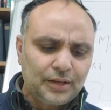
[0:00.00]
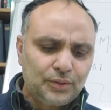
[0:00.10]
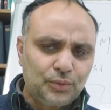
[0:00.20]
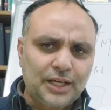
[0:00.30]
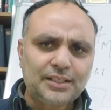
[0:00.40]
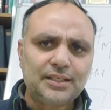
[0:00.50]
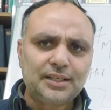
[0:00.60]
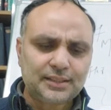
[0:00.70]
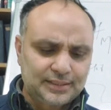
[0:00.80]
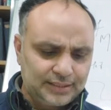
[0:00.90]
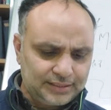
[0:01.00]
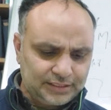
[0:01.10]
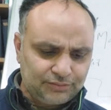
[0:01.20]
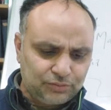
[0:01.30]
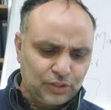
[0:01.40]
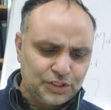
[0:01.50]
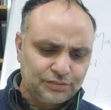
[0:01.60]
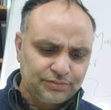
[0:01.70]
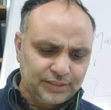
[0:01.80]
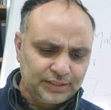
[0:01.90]
You can say it's a
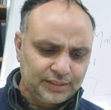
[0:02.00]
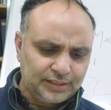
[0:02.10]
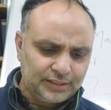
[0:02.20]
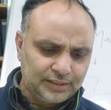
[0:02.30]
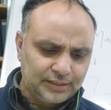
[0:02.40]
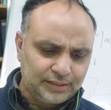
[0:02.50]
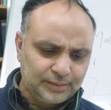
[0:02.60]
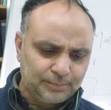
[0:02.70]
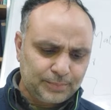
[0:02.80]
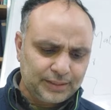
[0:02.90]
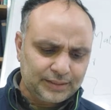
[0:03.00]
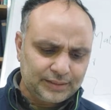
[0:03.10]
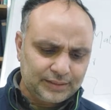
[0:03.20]
philosophy, but